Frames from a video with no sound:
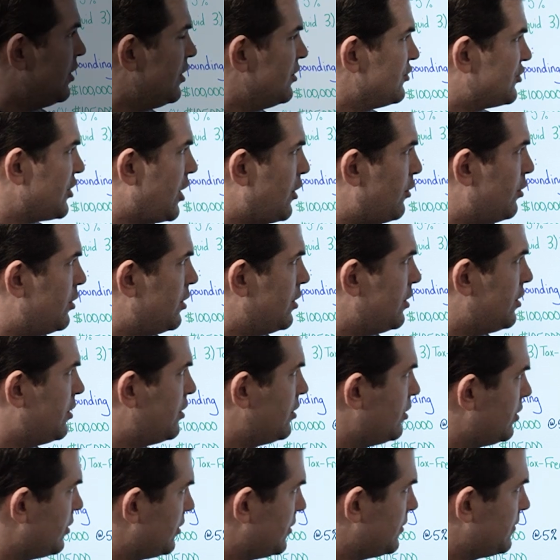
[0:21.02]
So
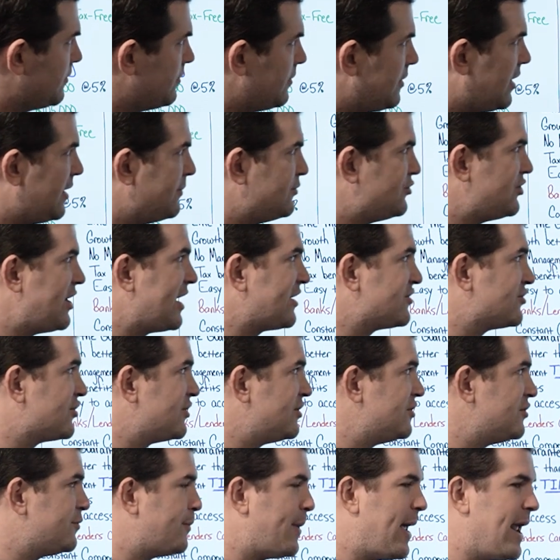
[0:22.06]

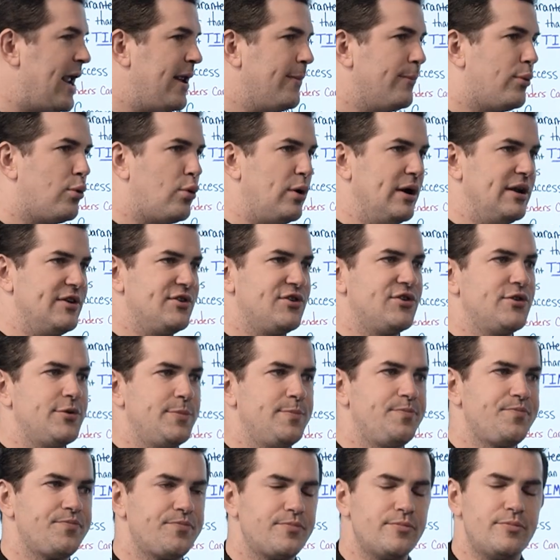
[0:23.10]
objections, pain points,
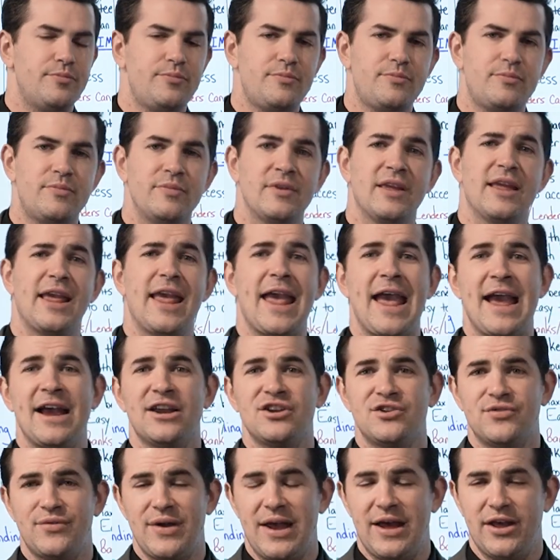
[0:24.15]

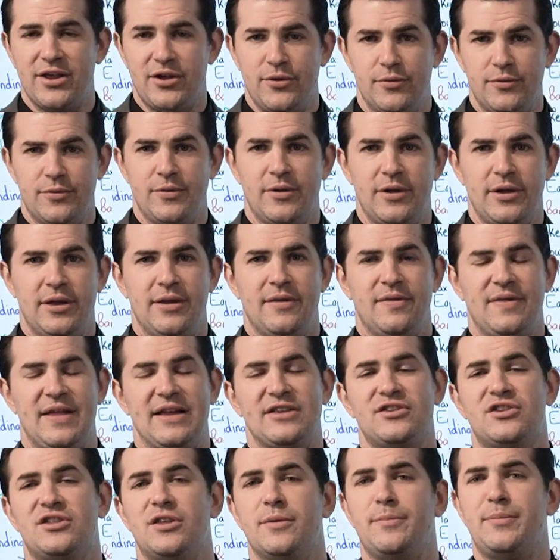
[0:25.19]
cash value.
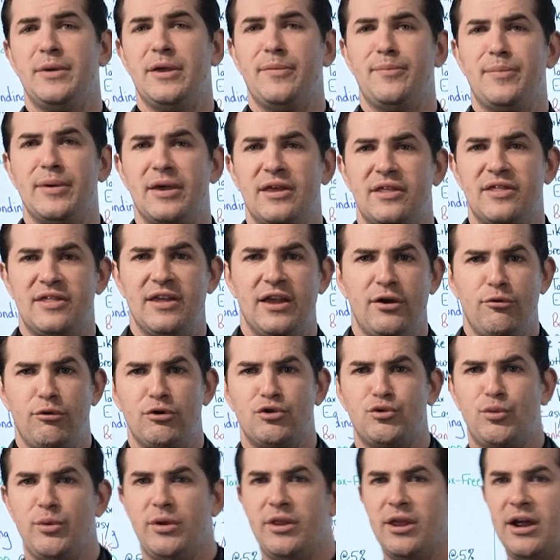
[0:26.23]
That's the big thing which we